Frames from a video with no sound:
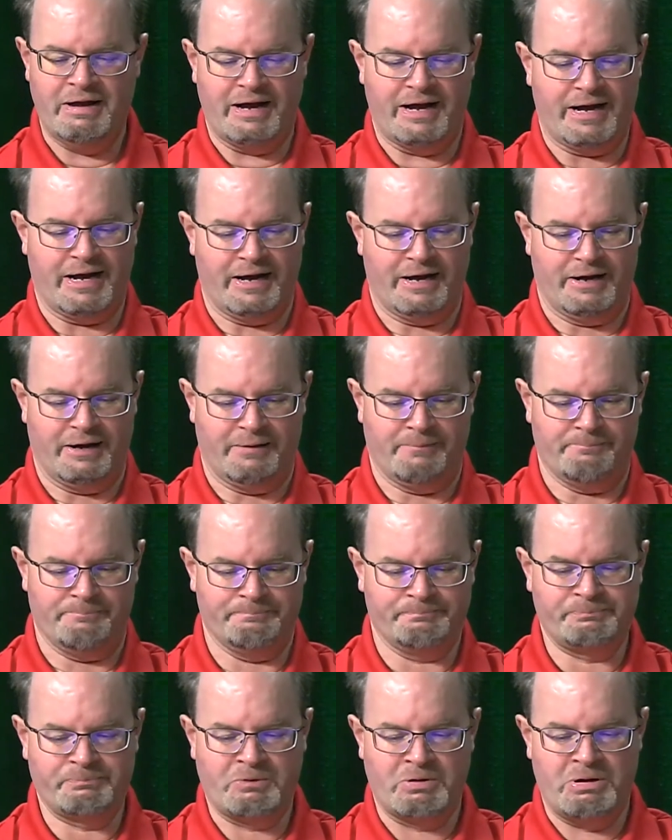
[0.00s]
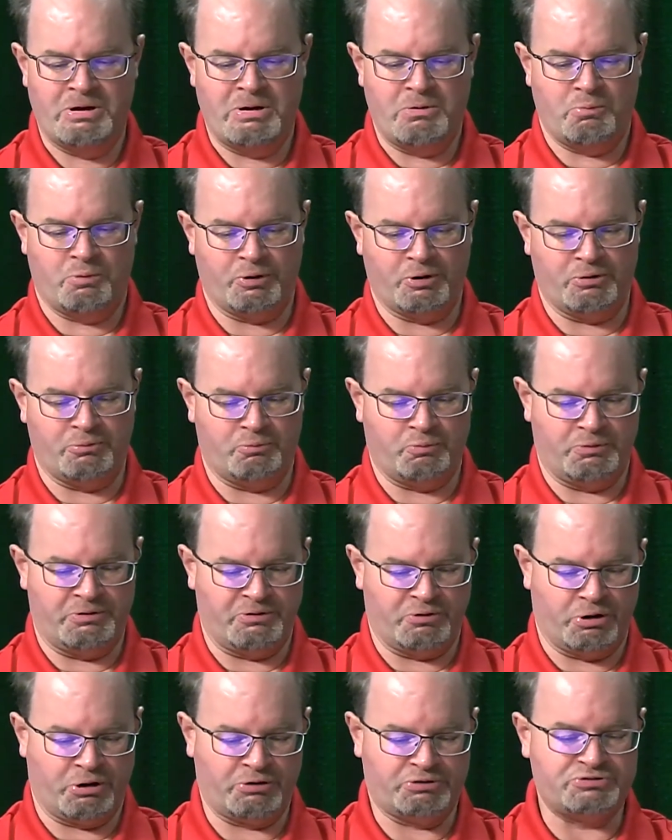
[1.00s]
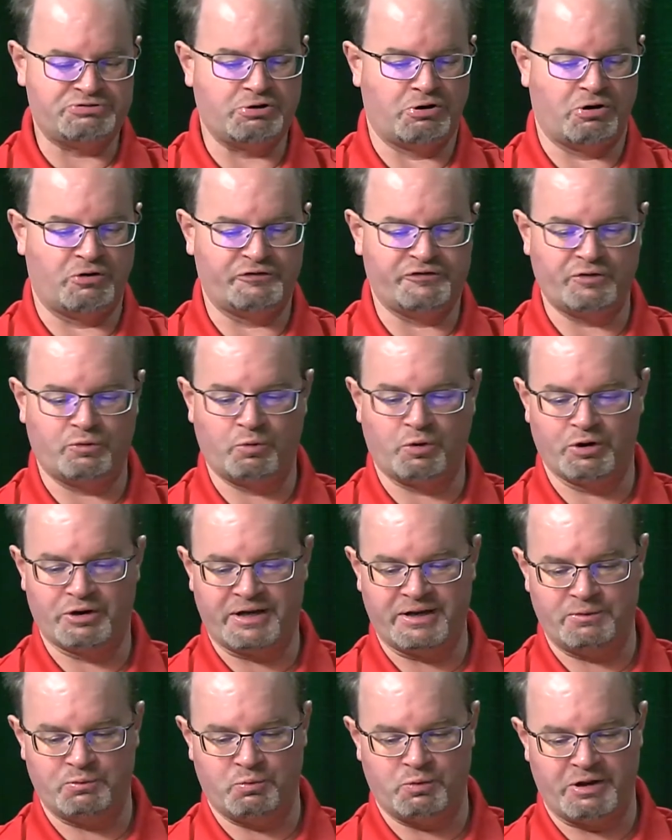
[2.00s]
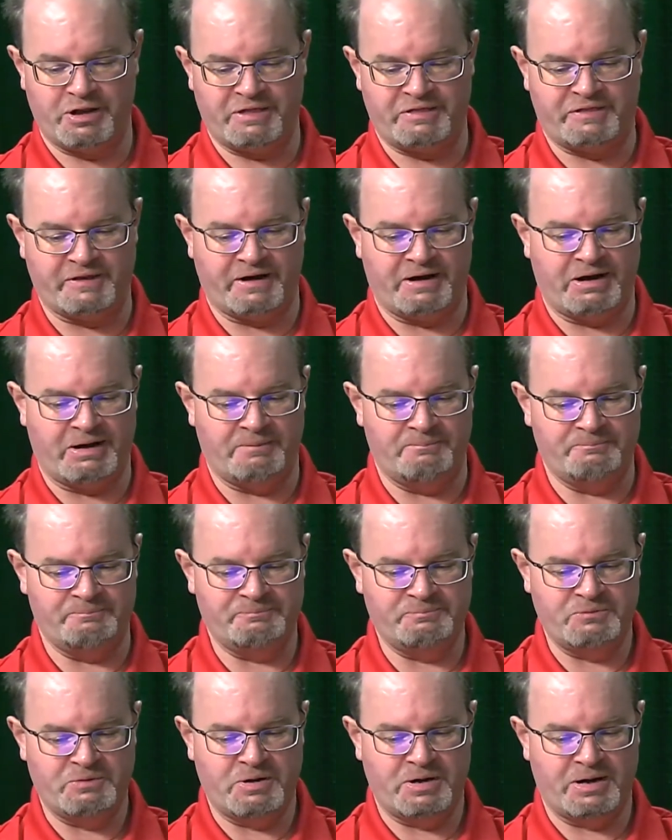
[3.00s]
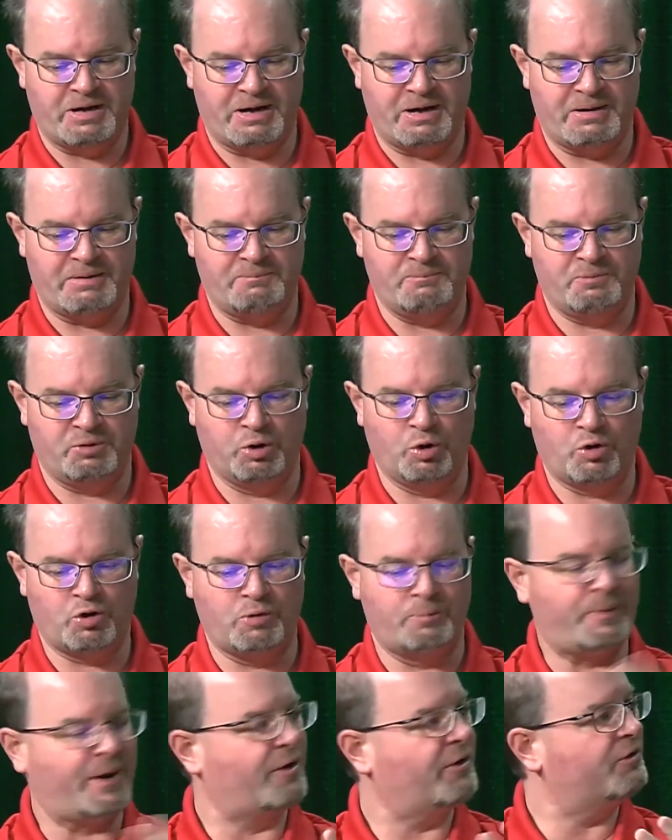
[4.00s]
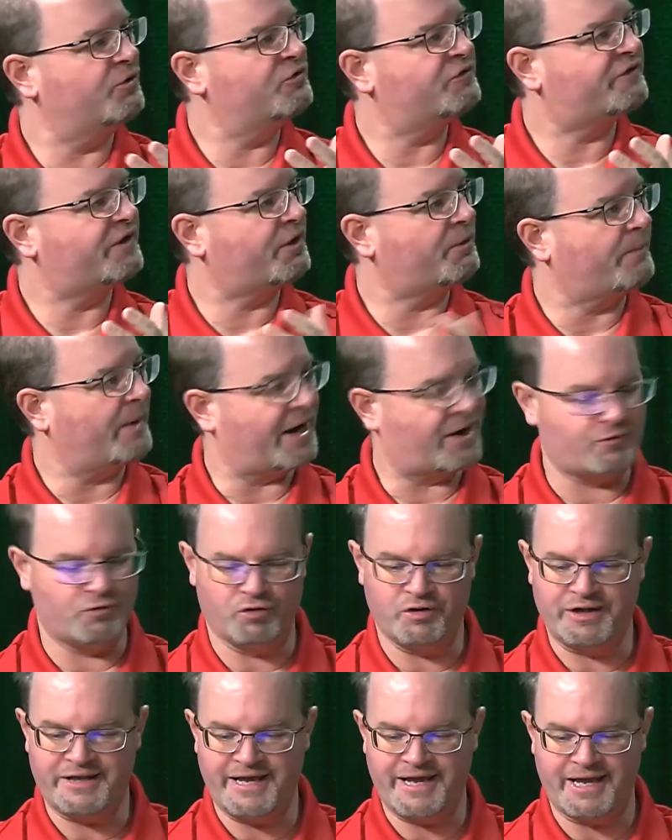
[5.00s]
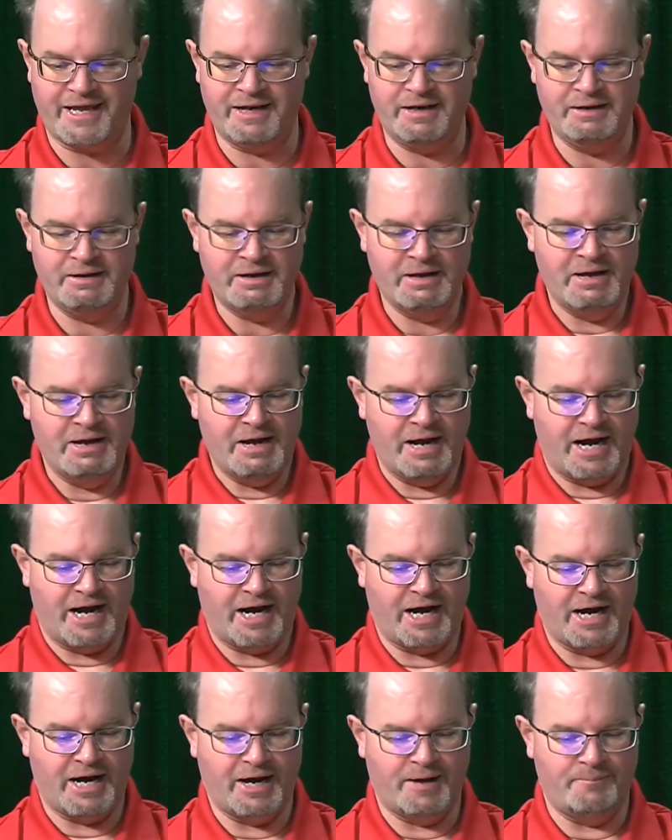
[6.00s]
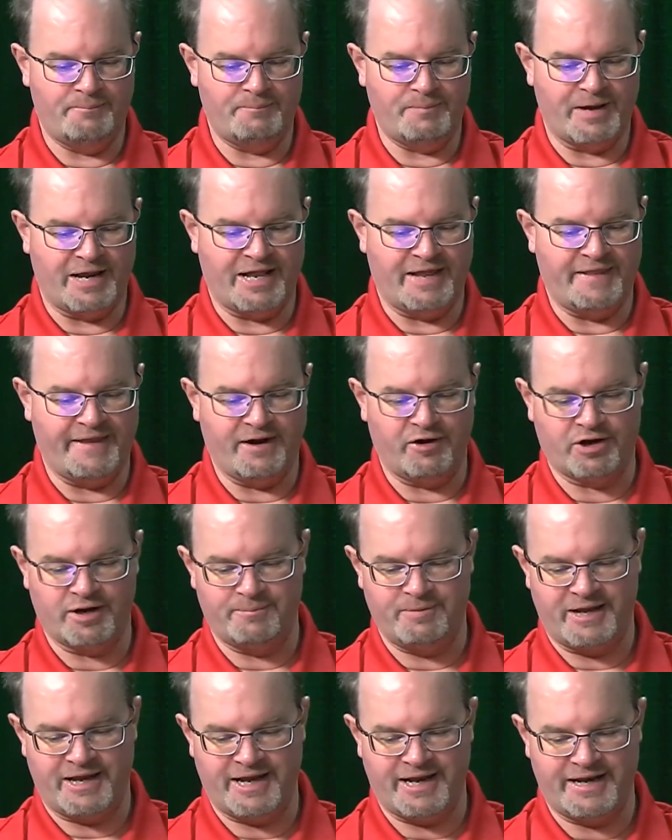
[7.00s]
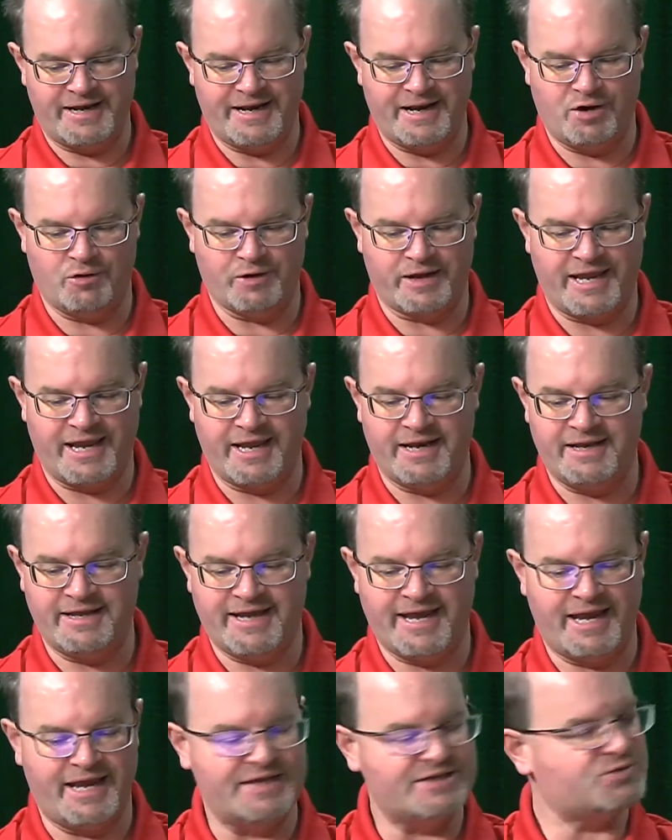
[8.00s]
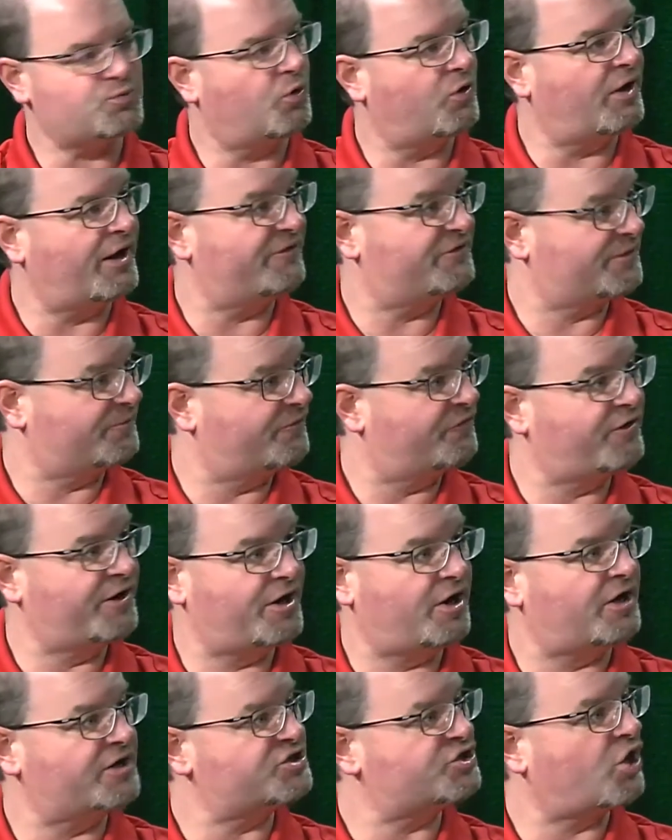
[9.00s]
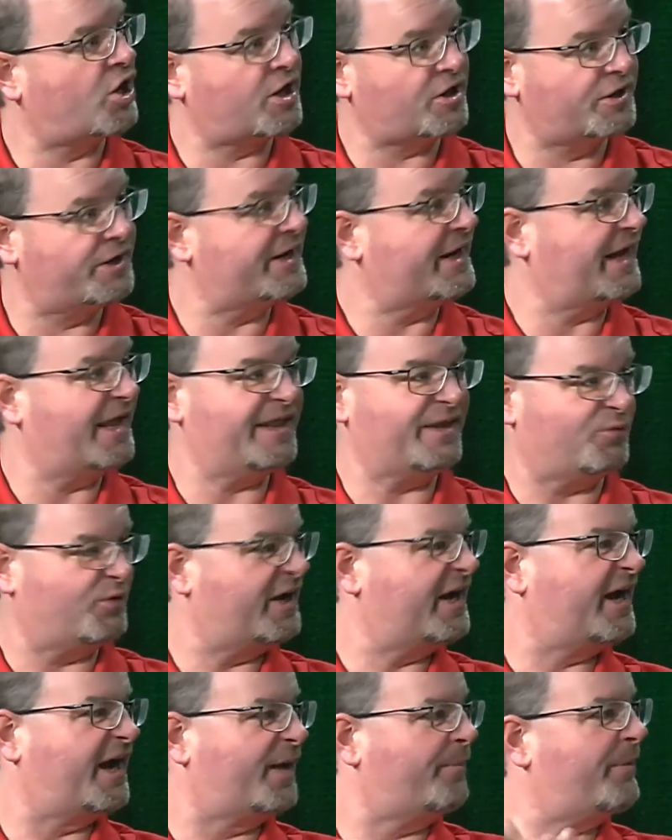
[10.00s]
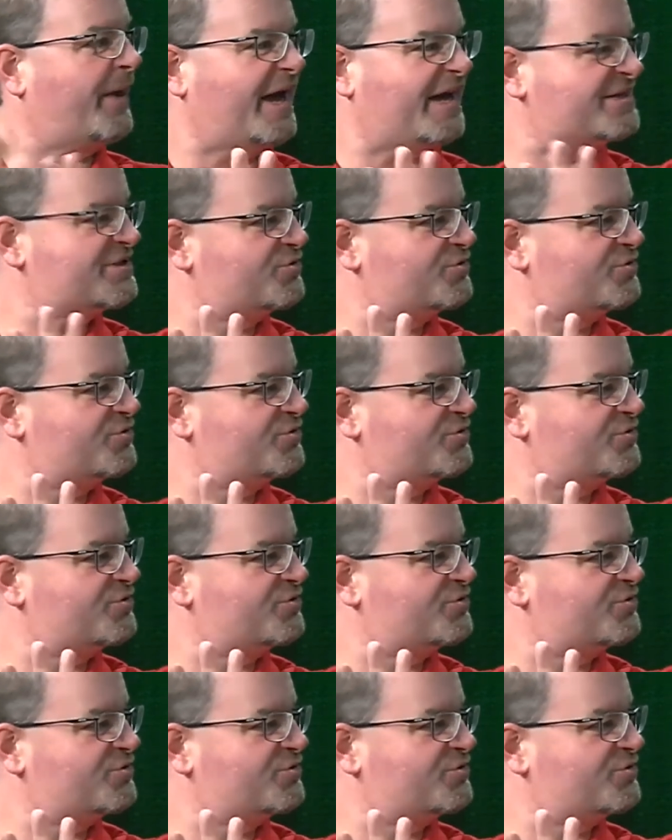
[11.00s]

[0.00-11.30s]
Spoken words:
We are also working with local parent newsletter Macaroni Kid, and they are going to be handing out candy canes. We'll have some free hot chocolate, again, that we can kind of pass